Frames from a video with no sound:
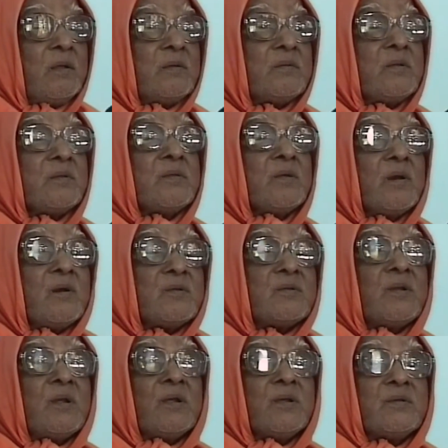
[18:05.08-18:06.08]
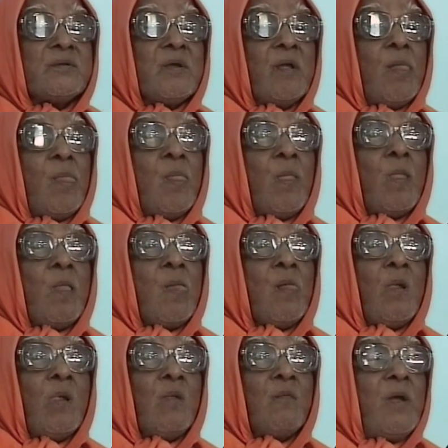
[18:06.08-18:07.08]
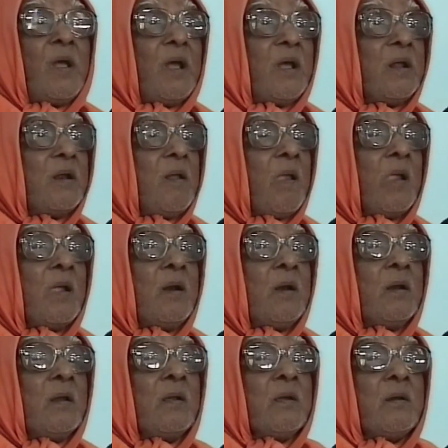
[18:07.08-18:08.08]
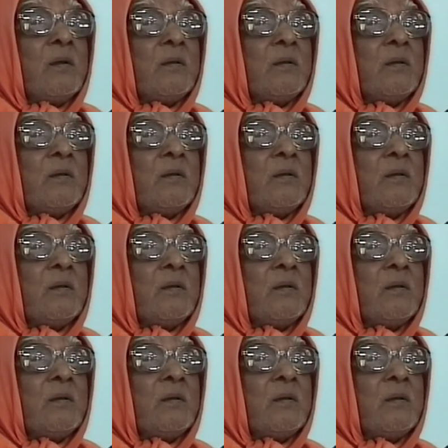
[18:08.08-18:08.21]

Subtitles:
This is the third stage where